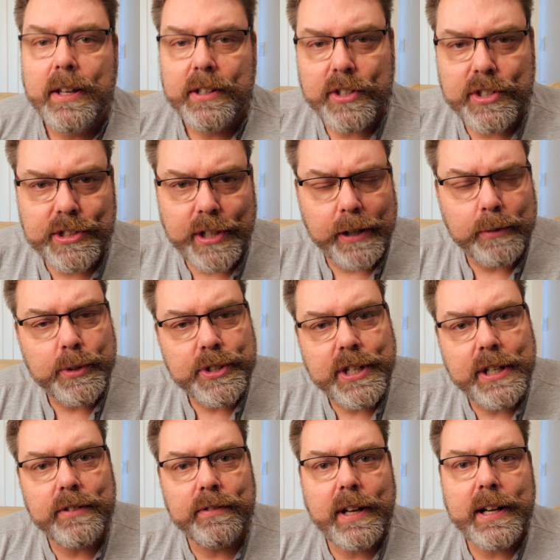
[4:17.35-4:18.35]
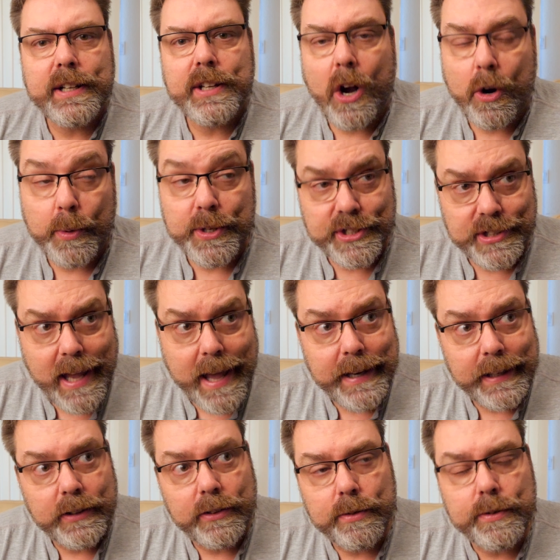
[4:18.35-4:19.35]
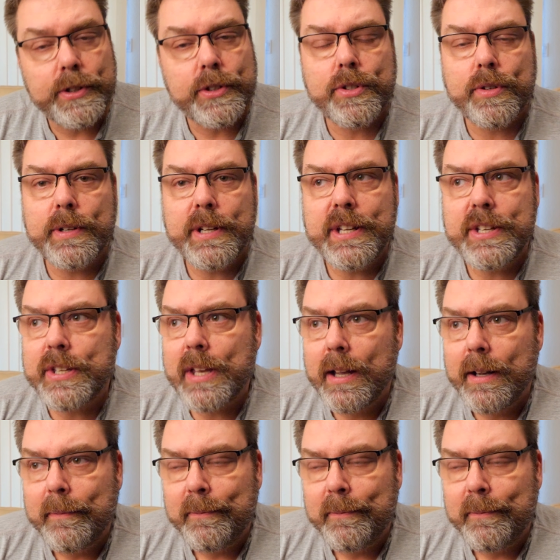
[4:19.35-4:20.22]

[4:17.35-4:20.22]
the sun was getting ready to, or was setting through the trees,